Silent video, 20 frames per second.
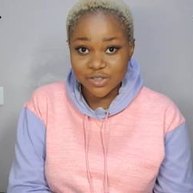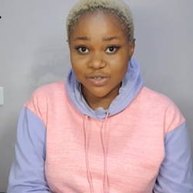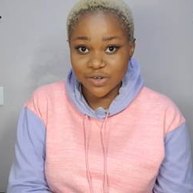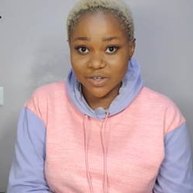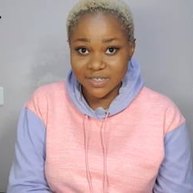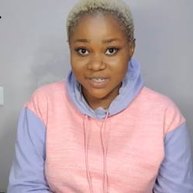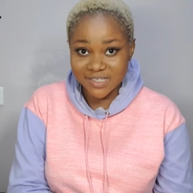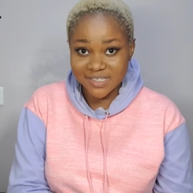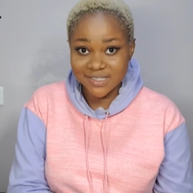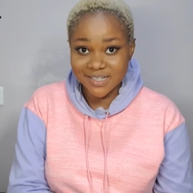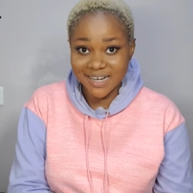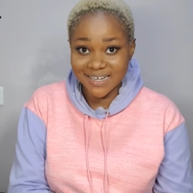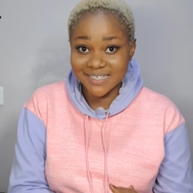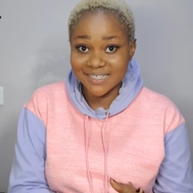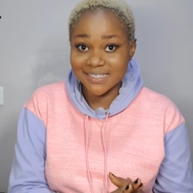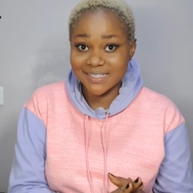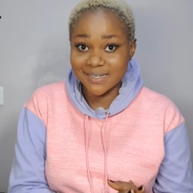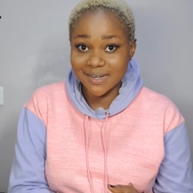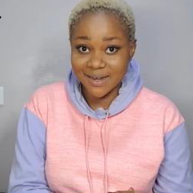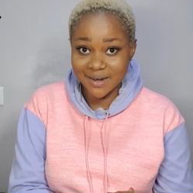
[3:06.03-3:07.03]
you to understand
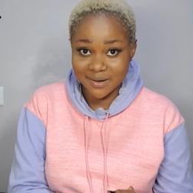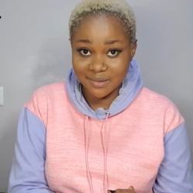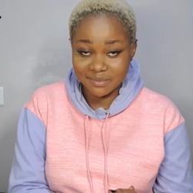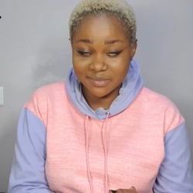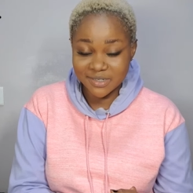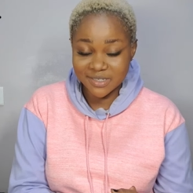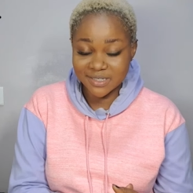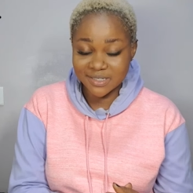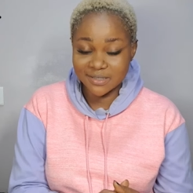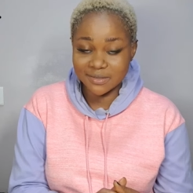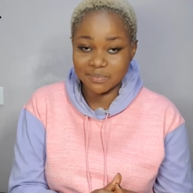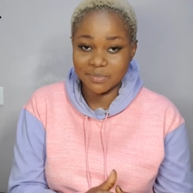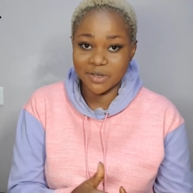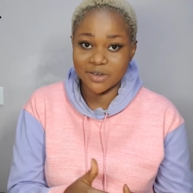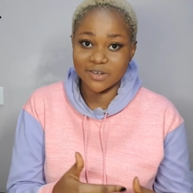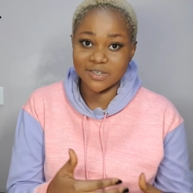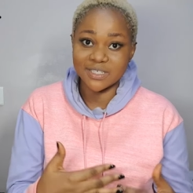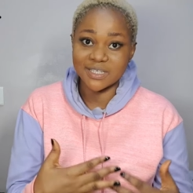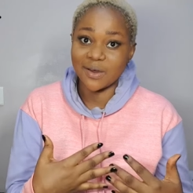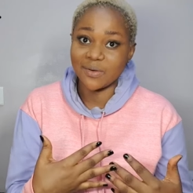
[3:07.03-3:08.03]
the terms
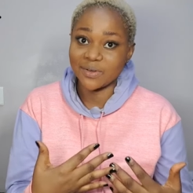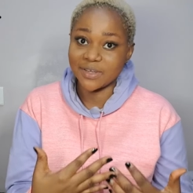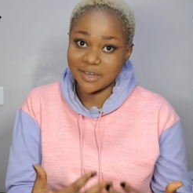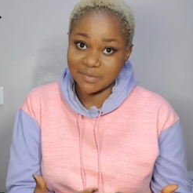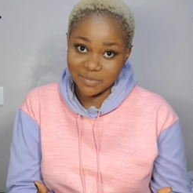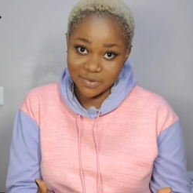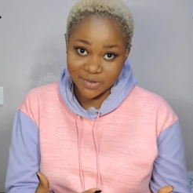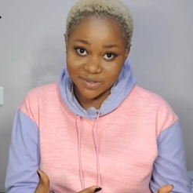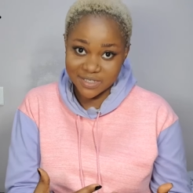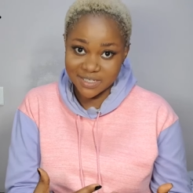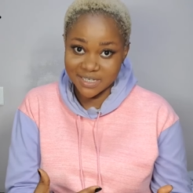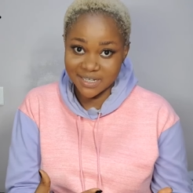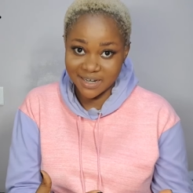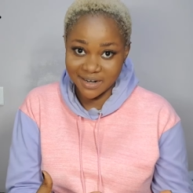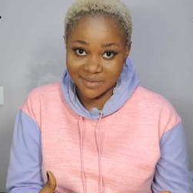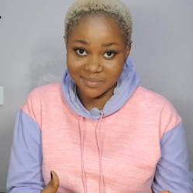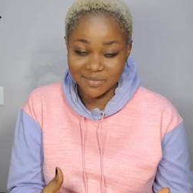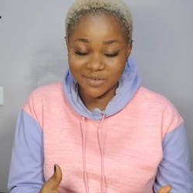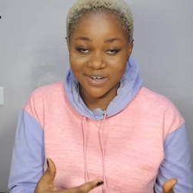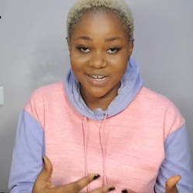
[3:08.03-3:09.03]
because I'll keep using
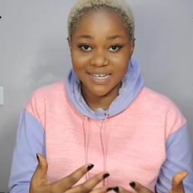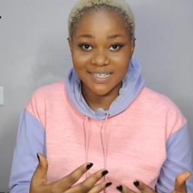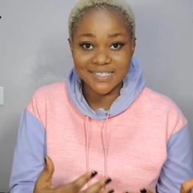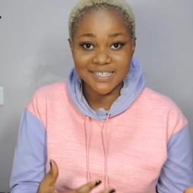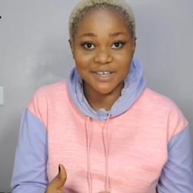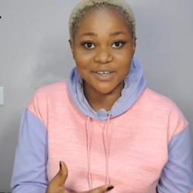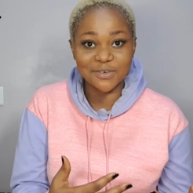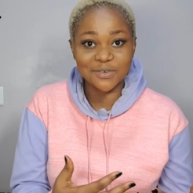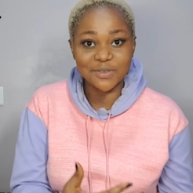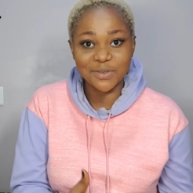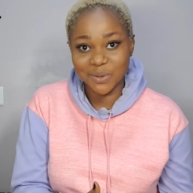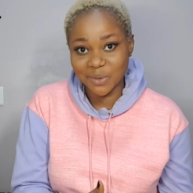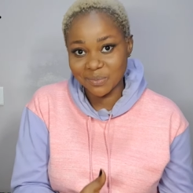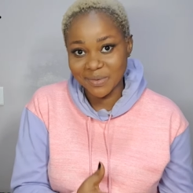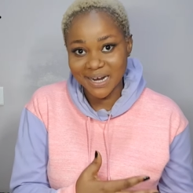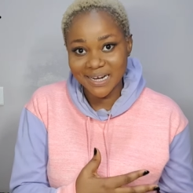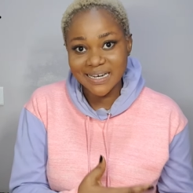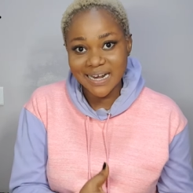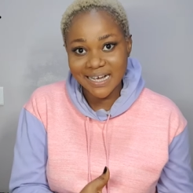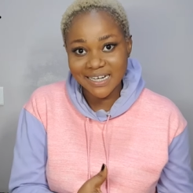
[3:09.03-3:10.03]
them when I take you through
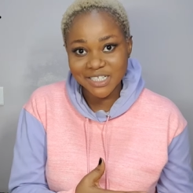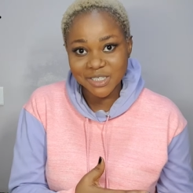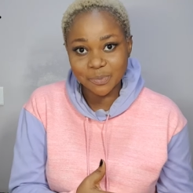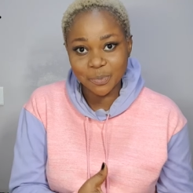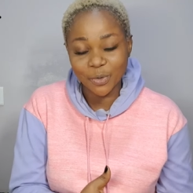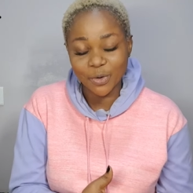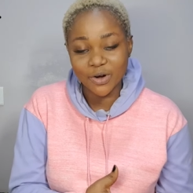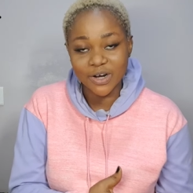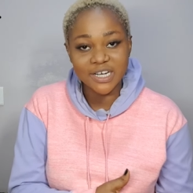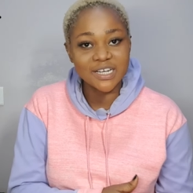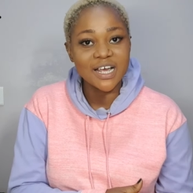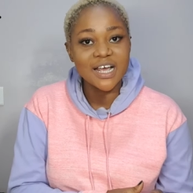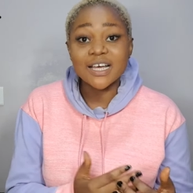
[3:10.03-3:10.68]
my dashboard.